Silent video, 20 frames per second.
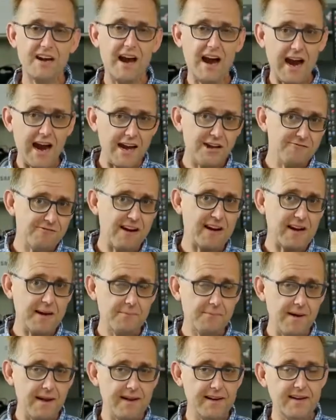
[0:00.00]
I
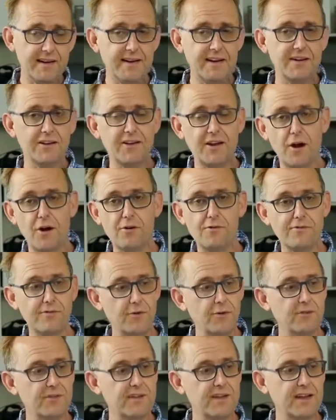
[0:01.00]
recommend that you go
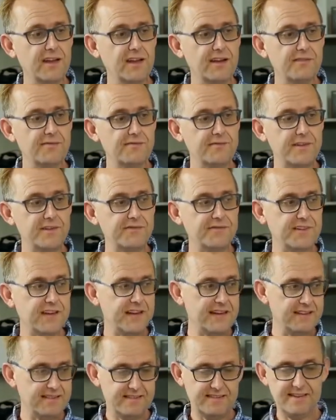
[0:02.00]
for the
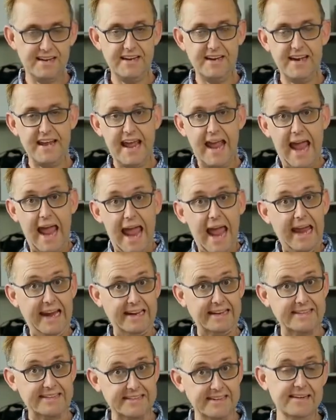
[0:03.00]
15T
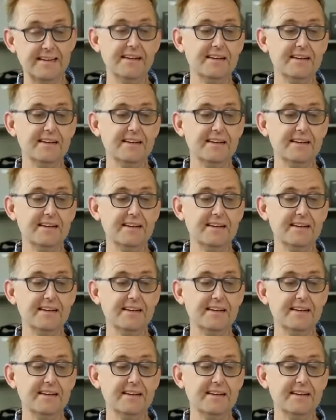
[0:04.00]
Hex.